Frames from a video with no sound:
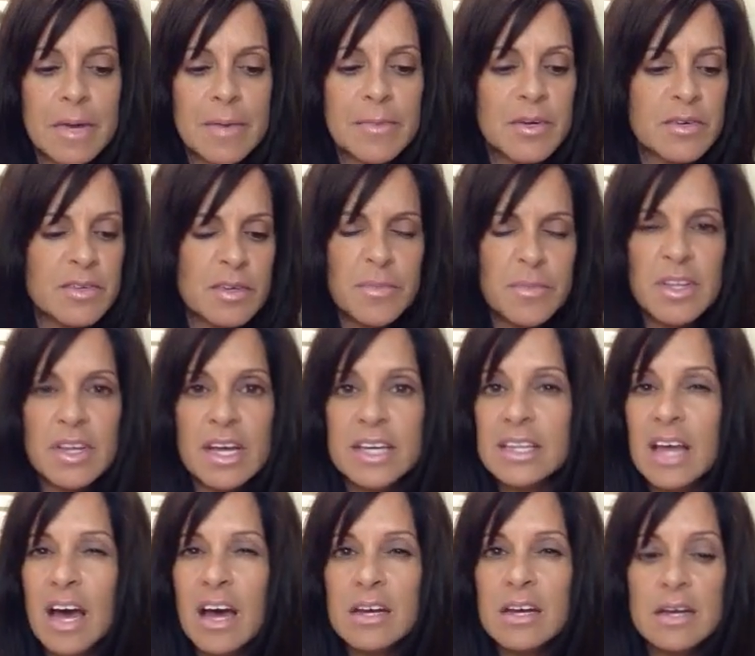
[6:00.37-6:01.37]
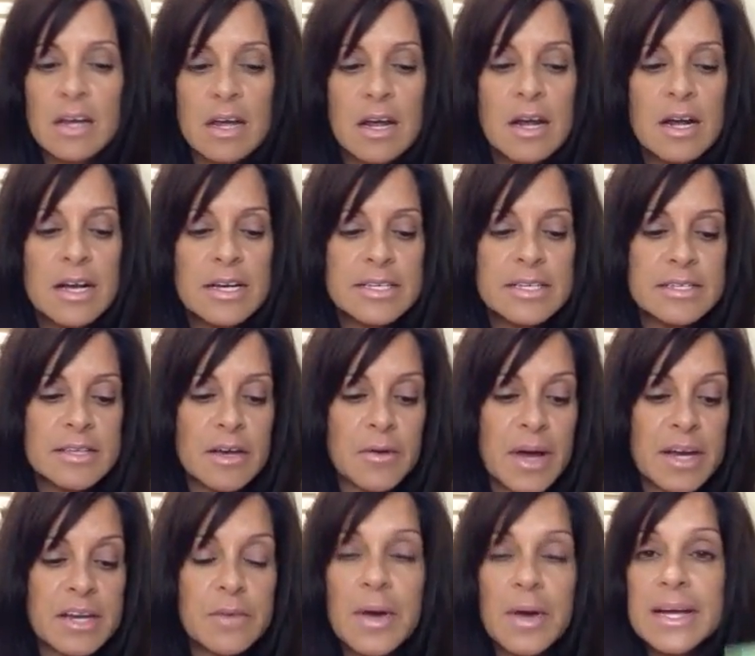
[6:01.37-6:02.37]
maybe or something like that. So
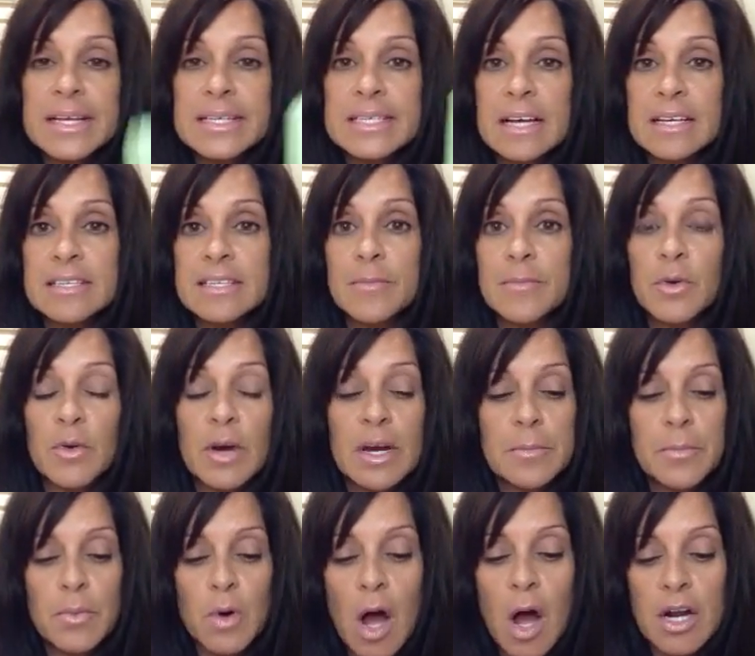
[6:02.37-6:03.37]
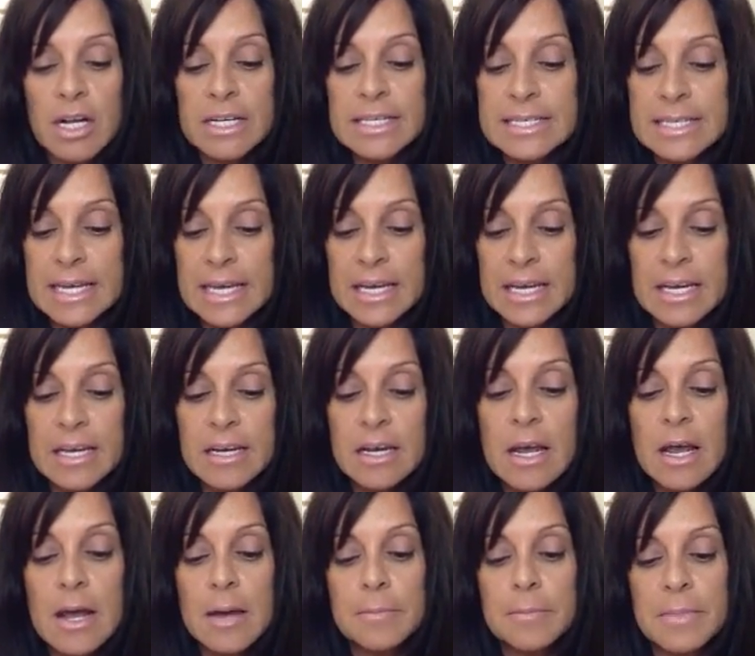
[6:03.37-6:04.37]
anyway, it's got some great products in it.
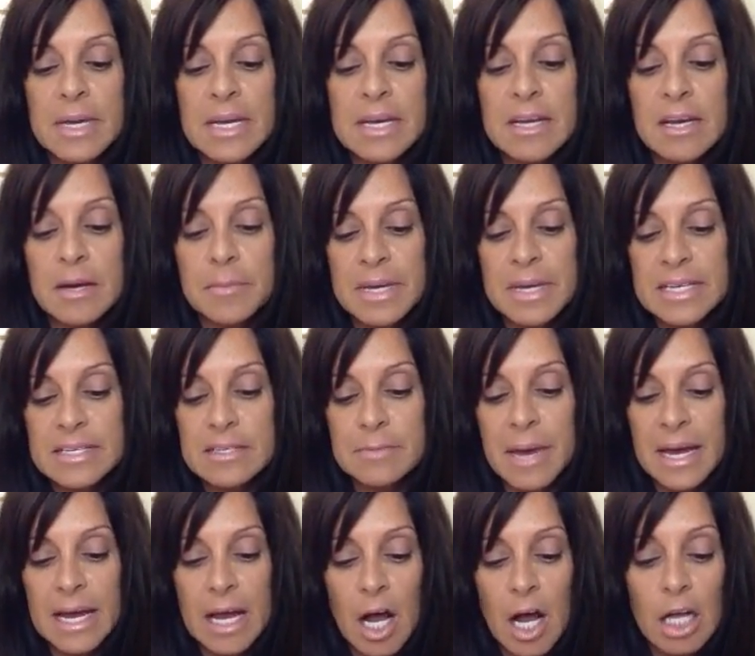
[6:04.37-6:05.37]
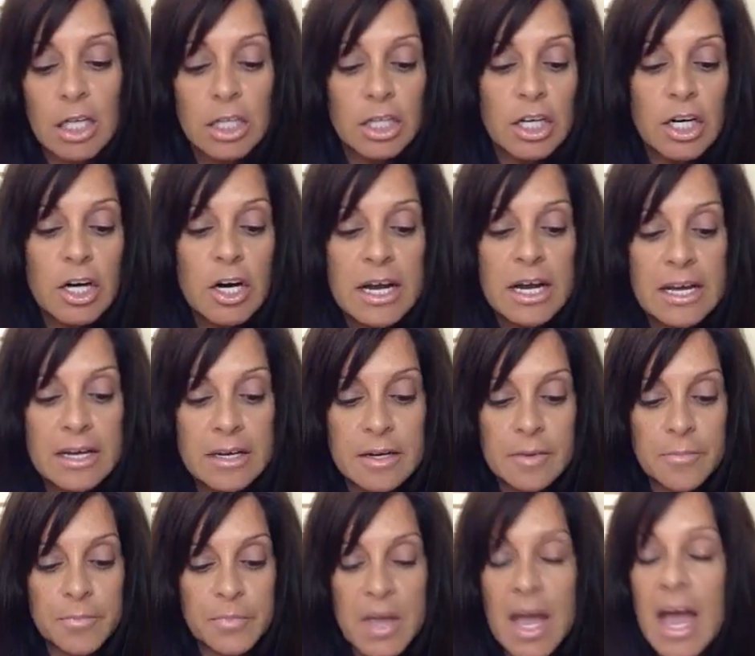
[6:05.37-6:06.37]
Medium is my color. It
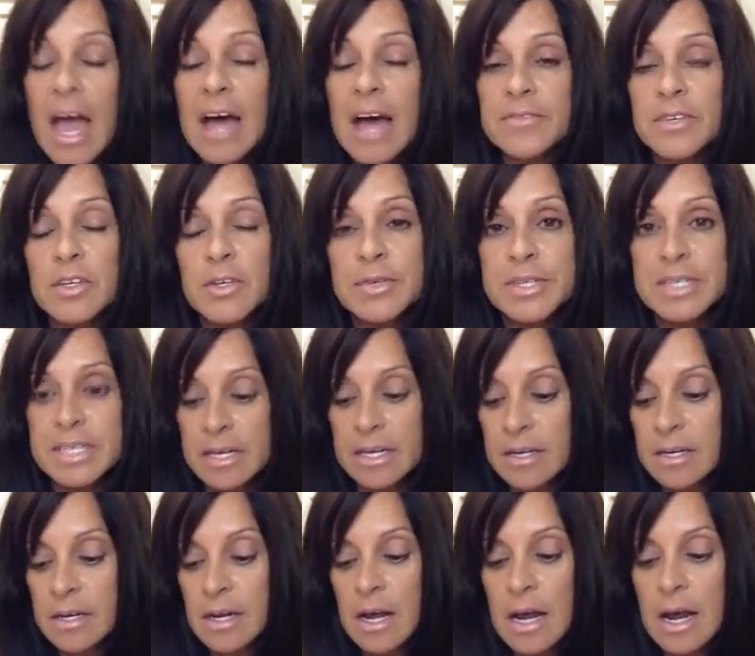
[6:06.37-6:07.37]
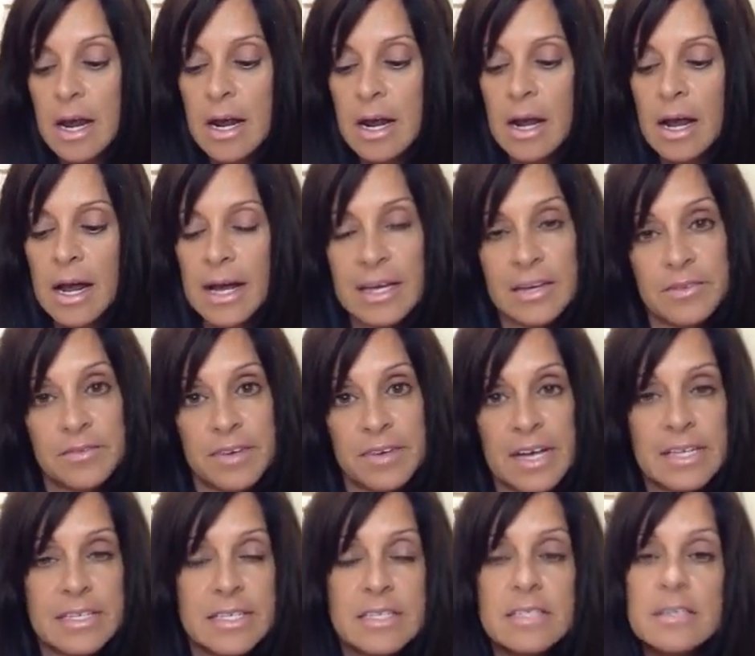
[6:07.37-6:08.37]
I have used it, I
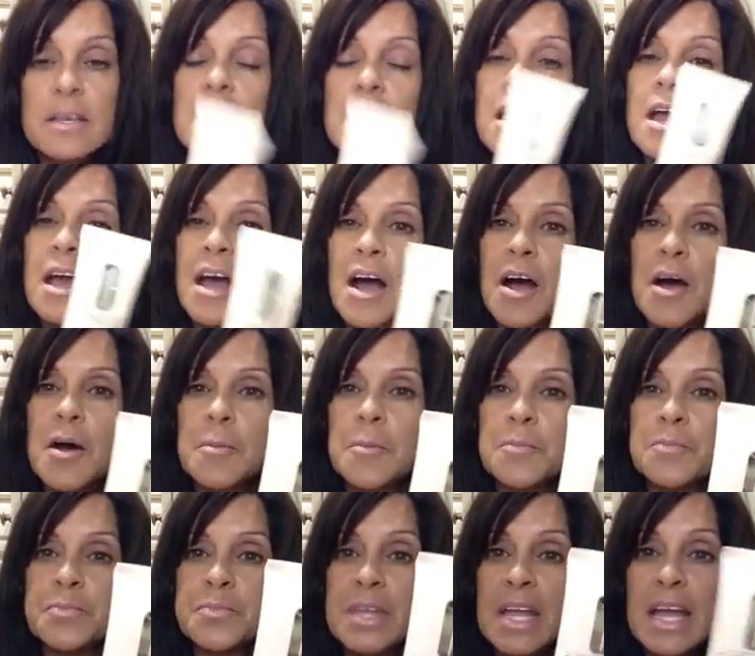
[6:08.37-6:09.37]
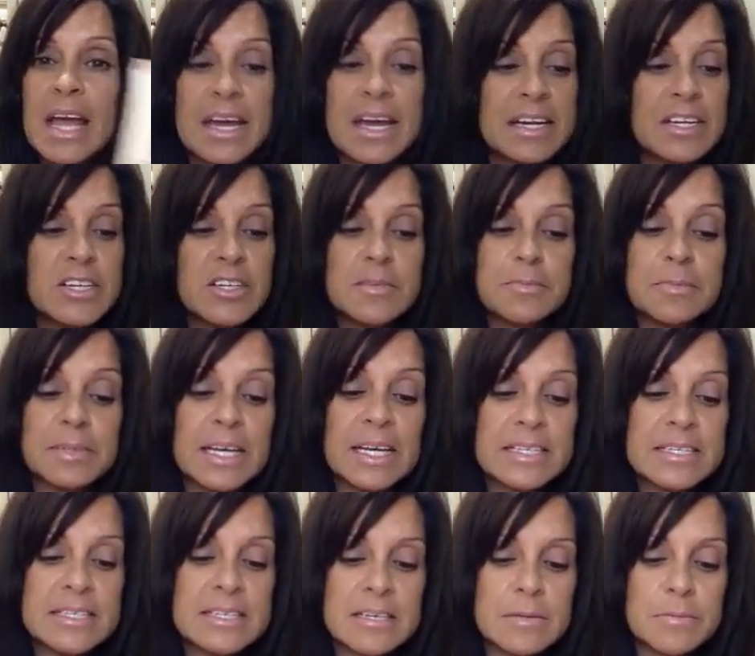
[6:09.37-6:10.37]
confess, um, and it just
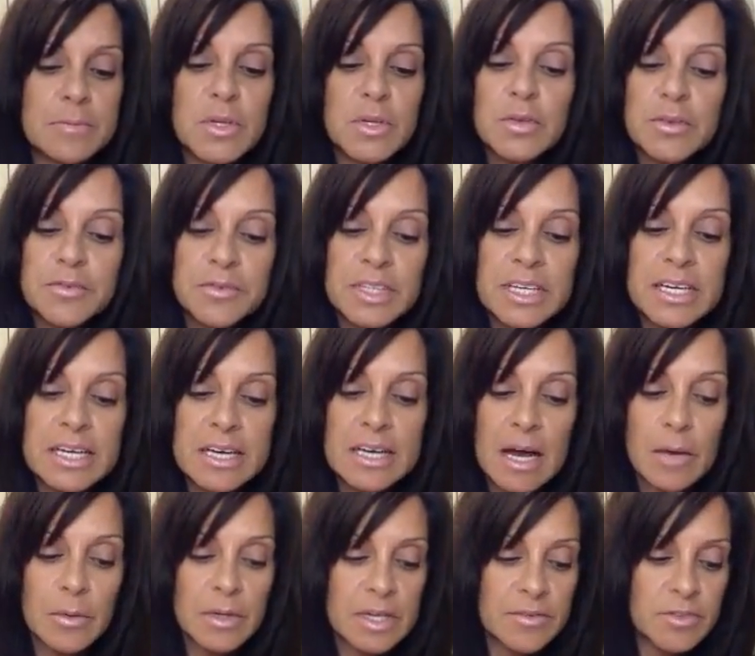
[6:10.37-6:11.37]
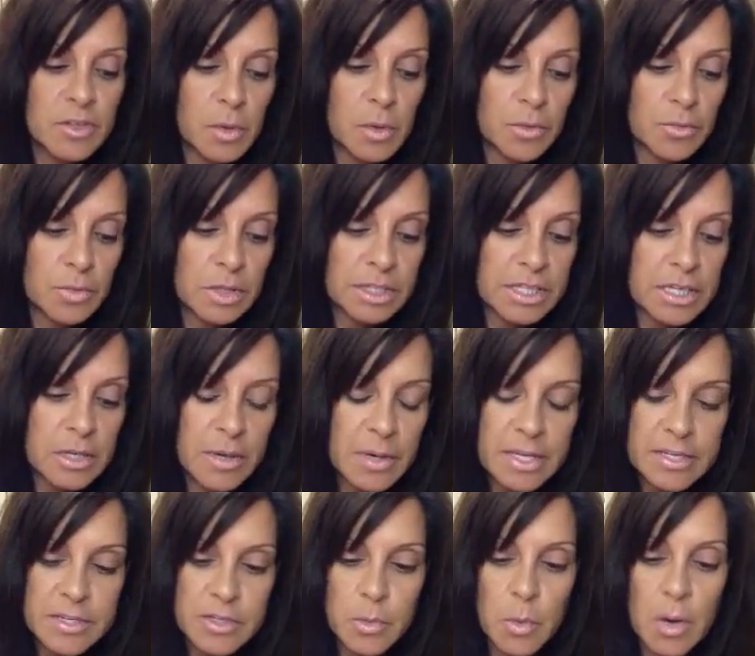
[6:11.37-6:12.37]
blends in beautifully. I will give you a really
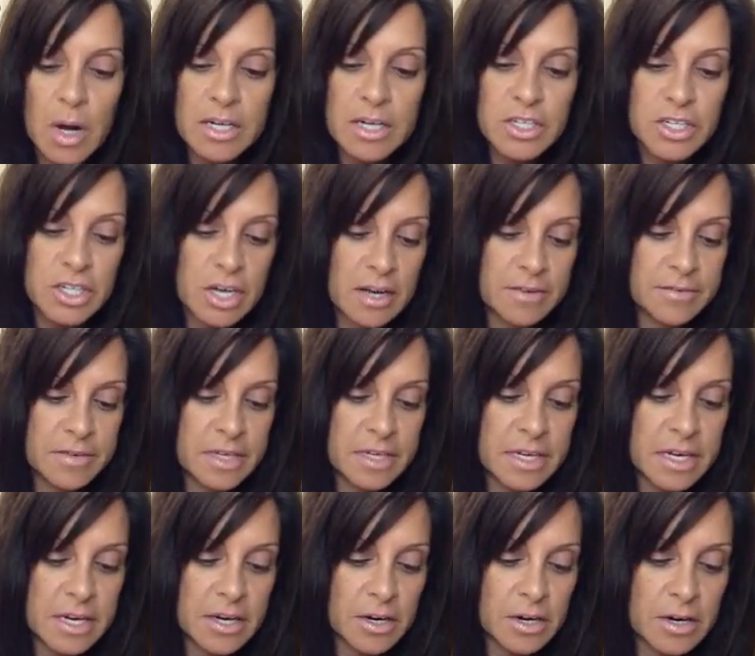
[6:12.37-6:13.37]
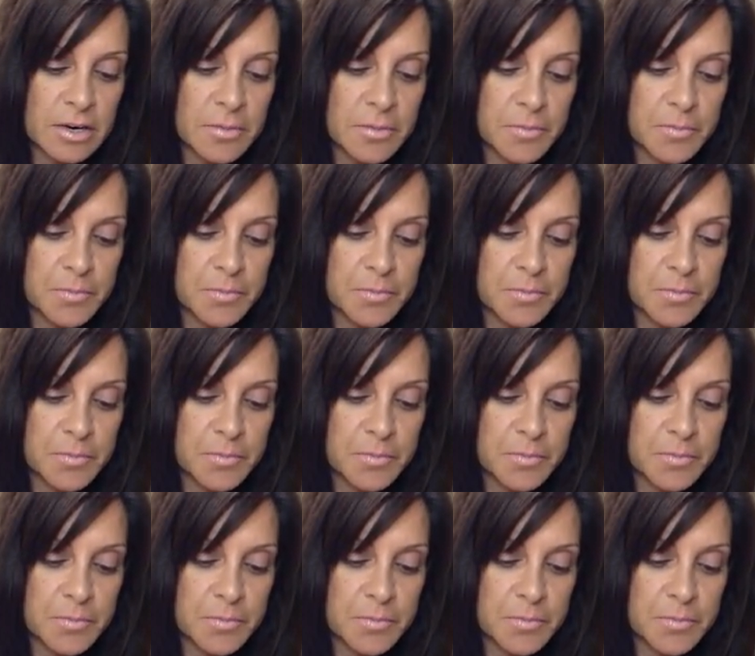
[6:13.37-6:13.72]
quick swatch of it here.